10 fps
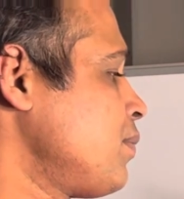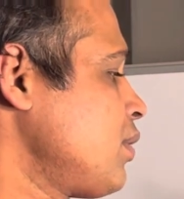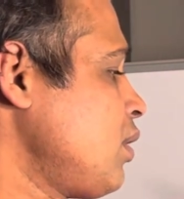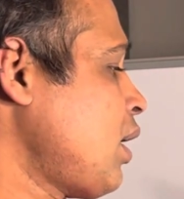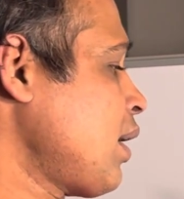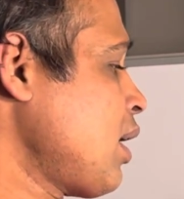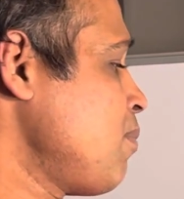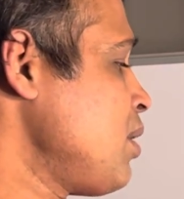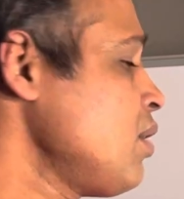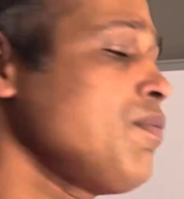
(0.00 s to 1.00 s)
like
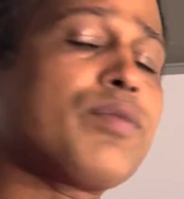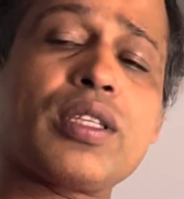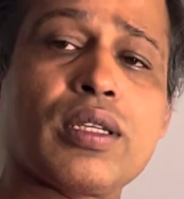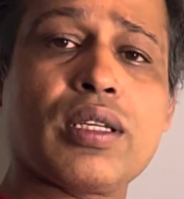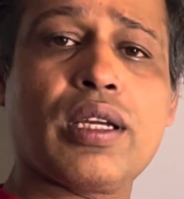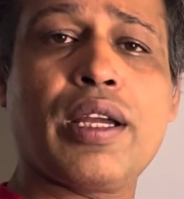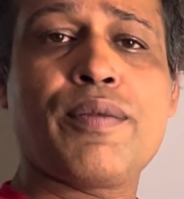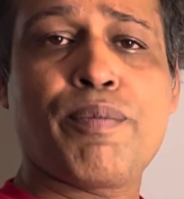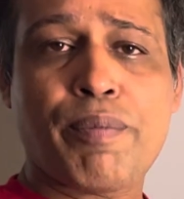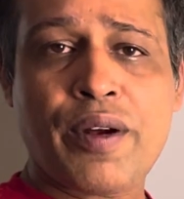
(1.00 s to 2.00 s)
amine, it
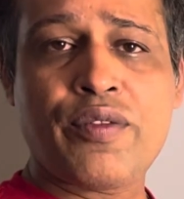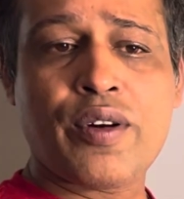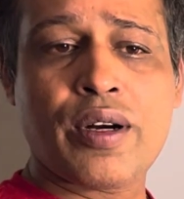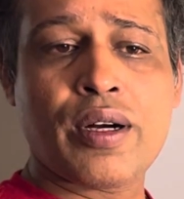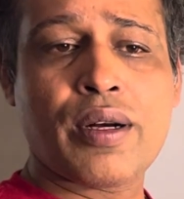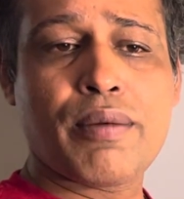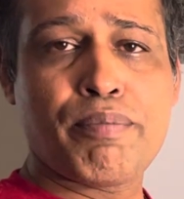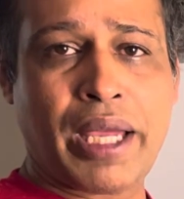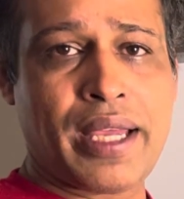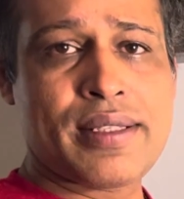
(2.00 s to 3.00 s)
prefer
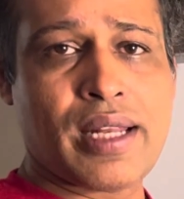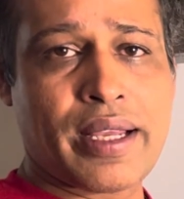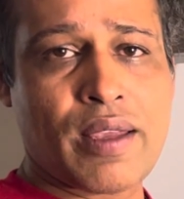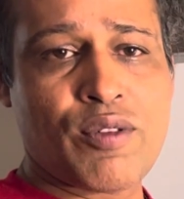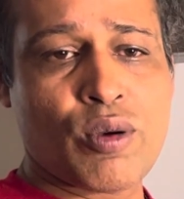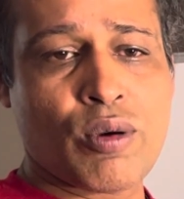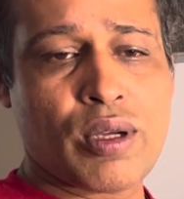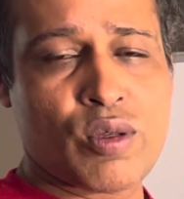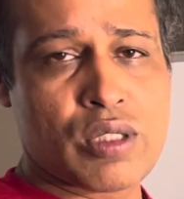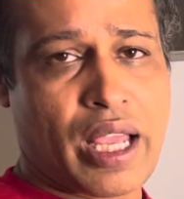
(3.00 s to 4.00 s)
base, like if you
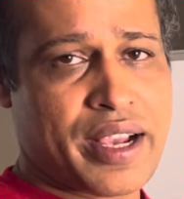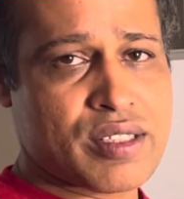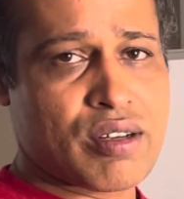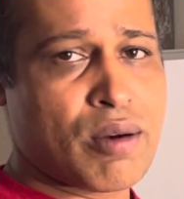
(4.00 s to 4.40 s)
use extra